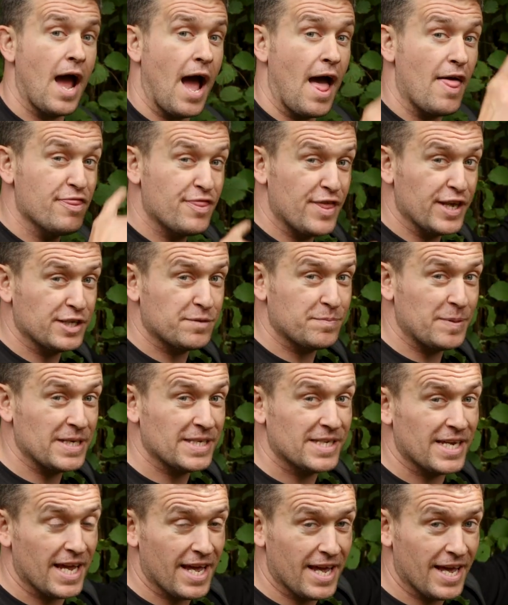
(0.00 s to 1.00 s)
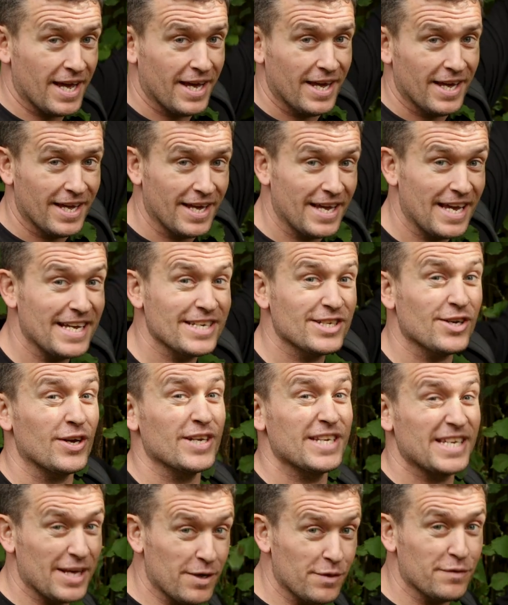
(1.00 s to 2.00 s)
And this piece here is
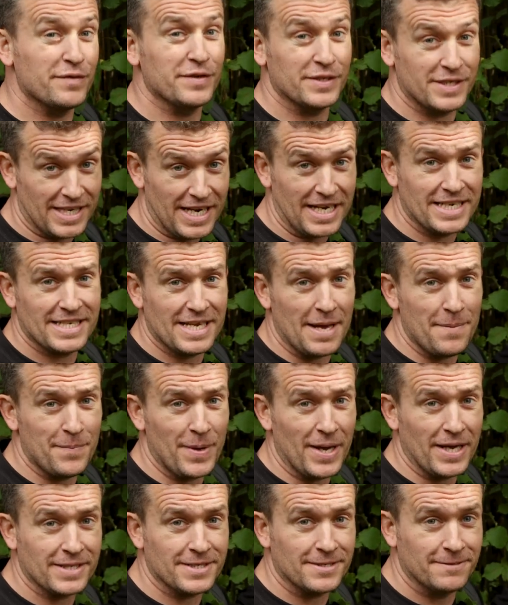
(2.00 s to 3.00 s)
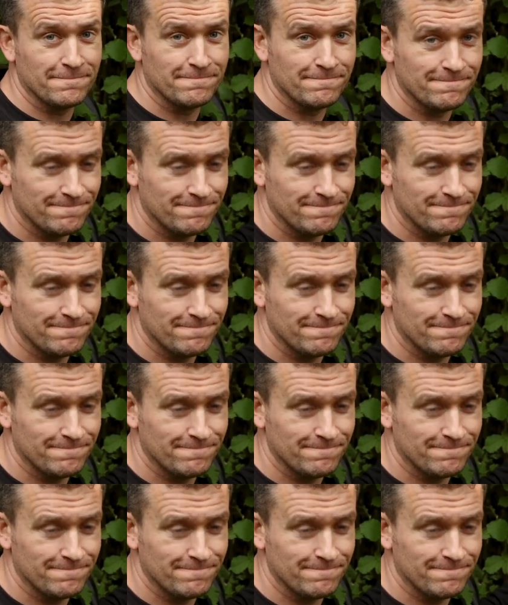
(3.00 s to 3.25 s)
ideal for today's tent pegs.